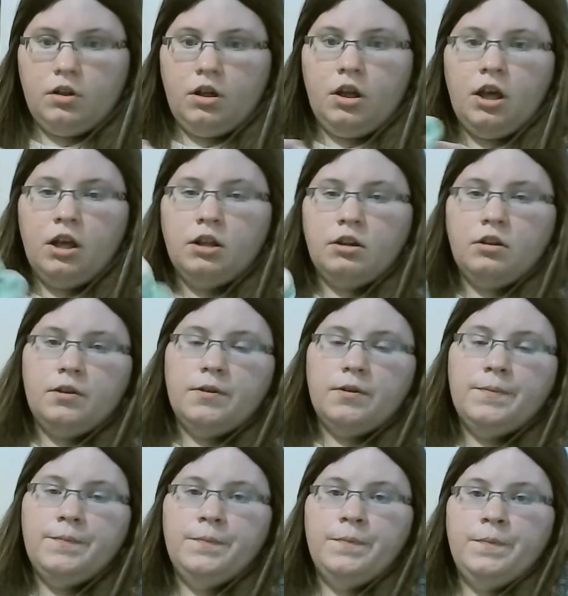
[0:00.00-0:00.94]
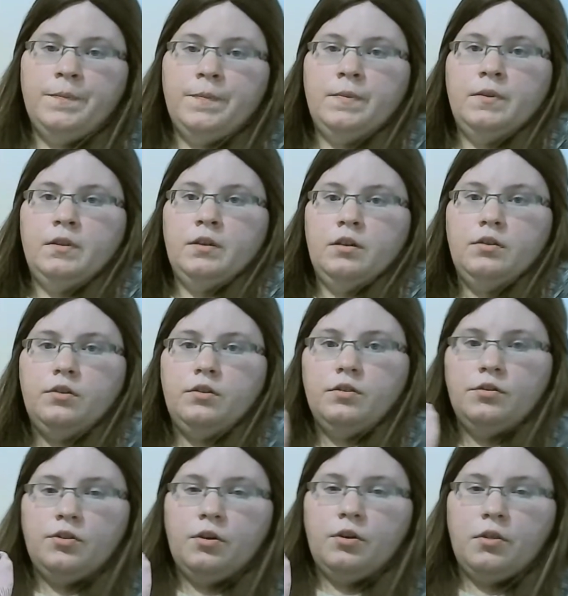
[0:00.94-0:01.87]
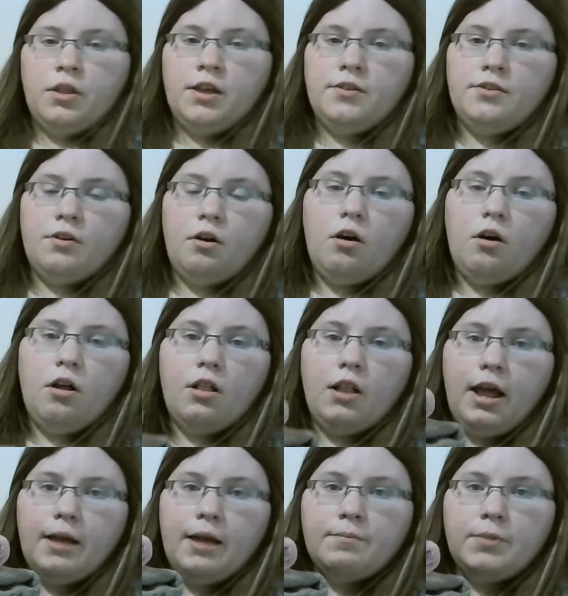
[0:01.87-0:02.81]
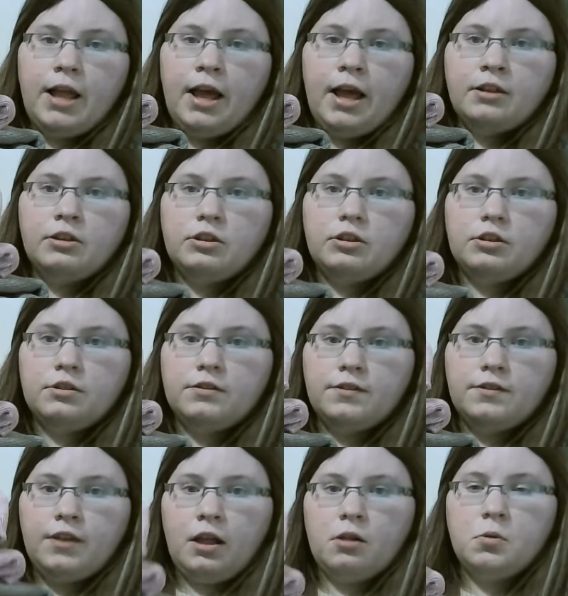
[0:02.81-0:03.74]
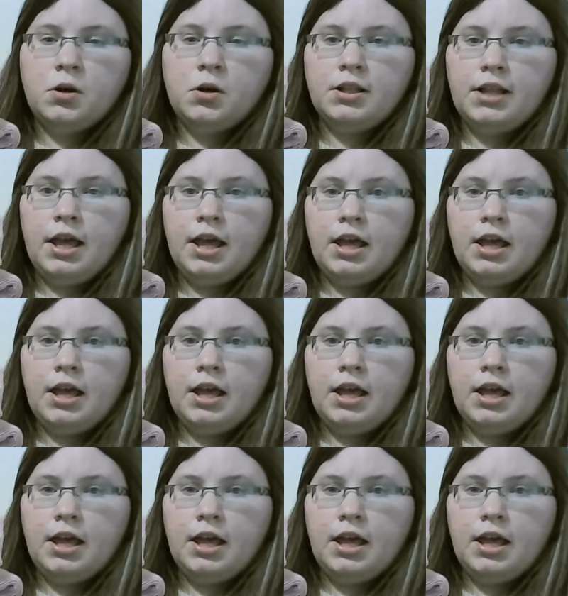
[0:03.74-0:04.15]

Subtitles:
And so these all I plan to sell one